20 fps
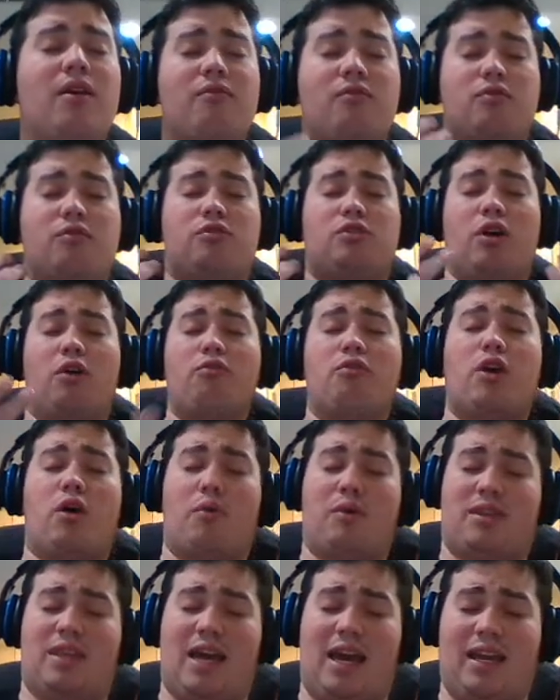If you don't know
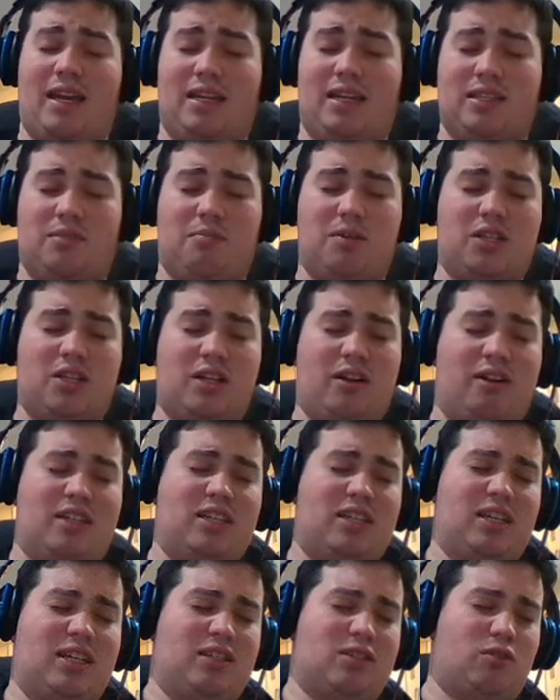what that is, a missionary
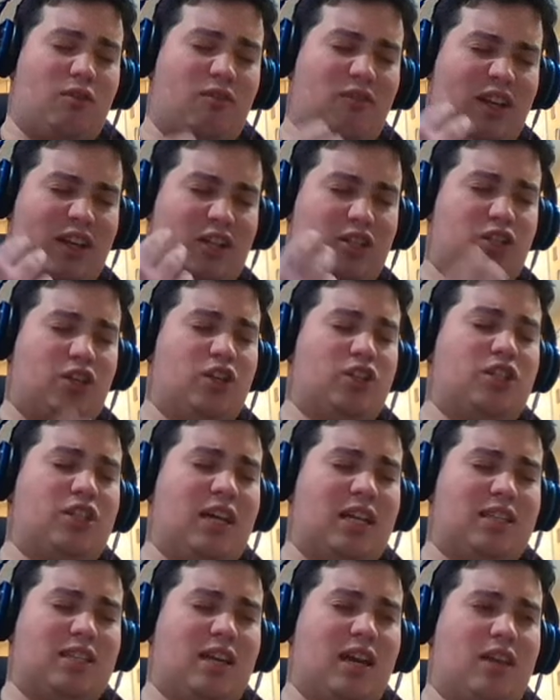tea, it's sort of like a church
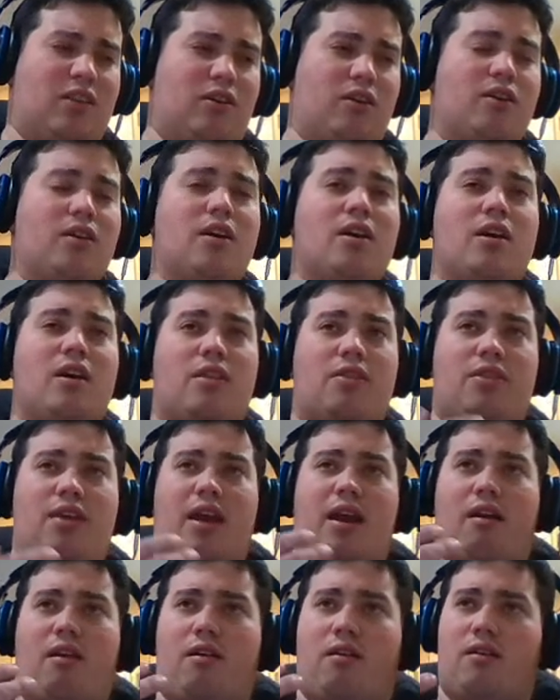get-together.
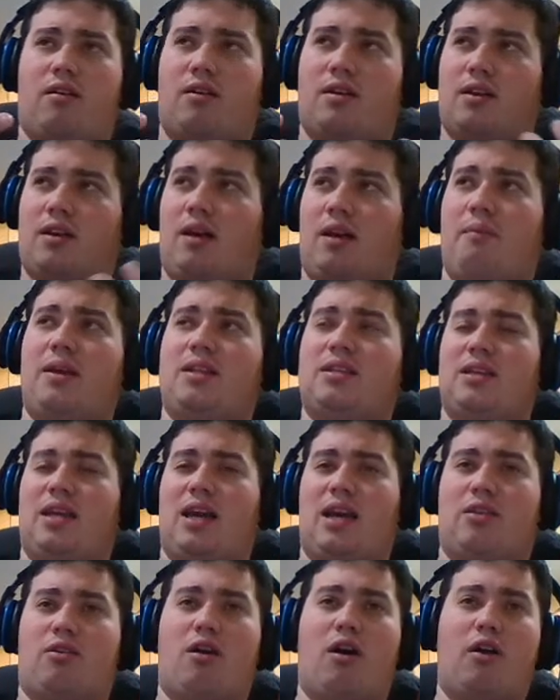They're coming
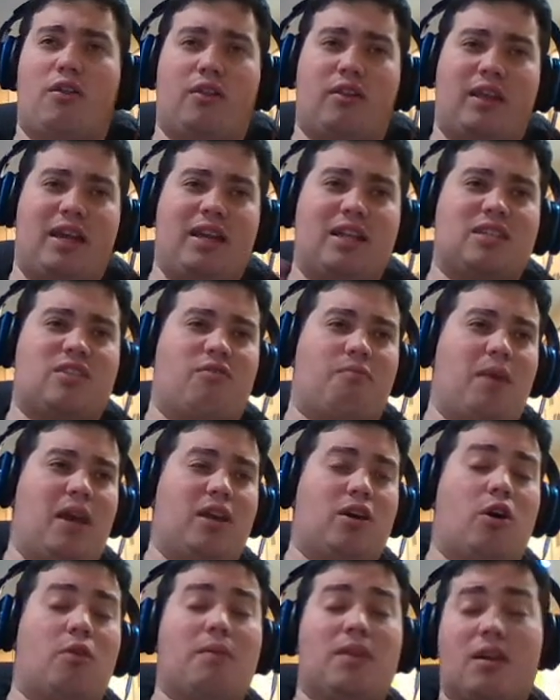together, all the ladies of
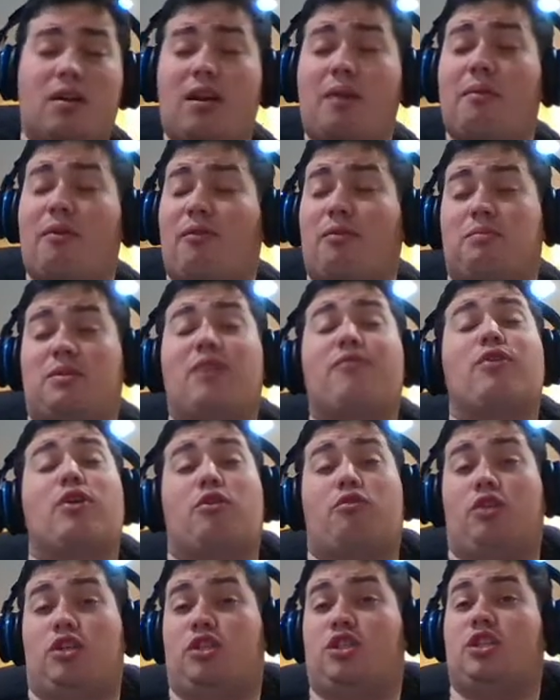Macomb, and they're coming from
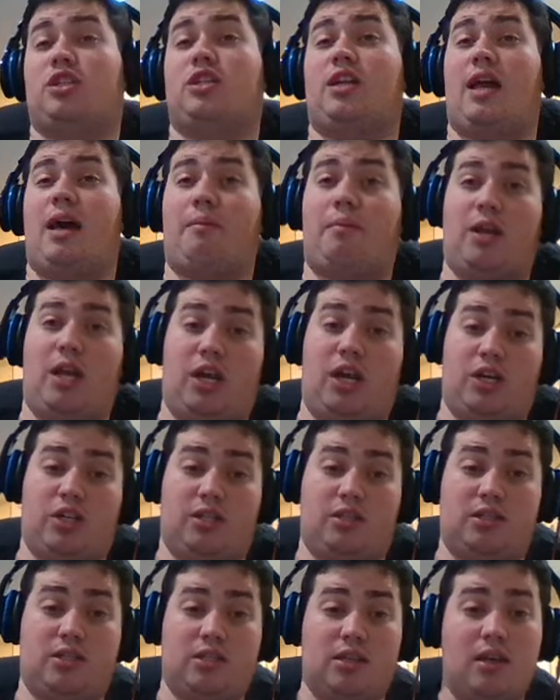different Christian
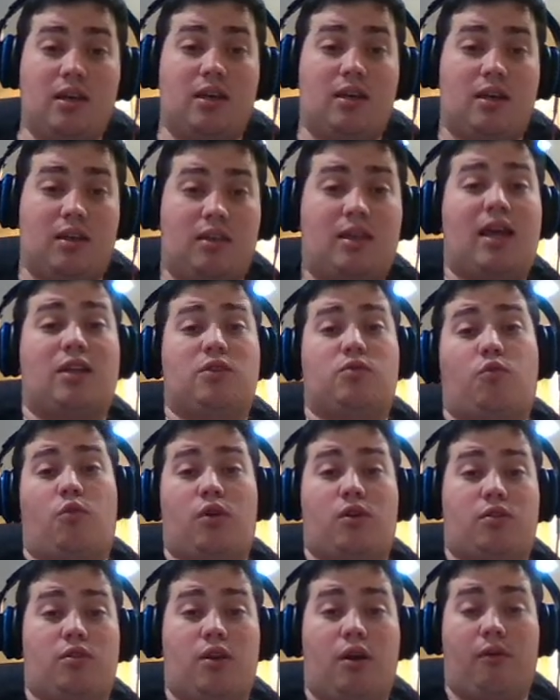denominations. That is
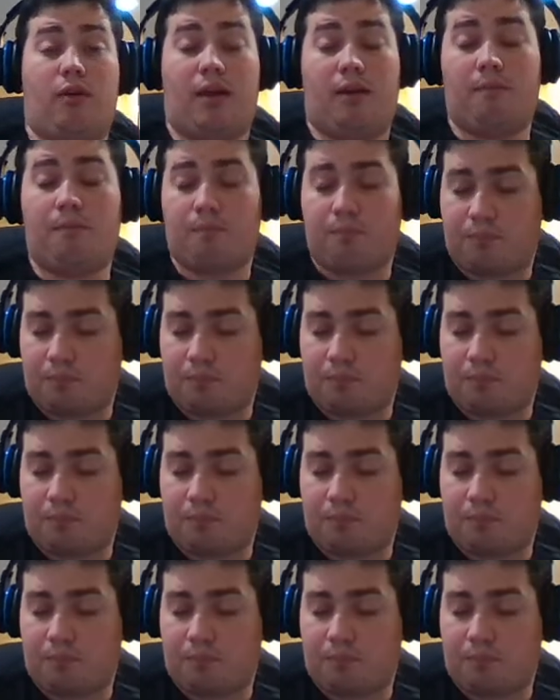worth noting.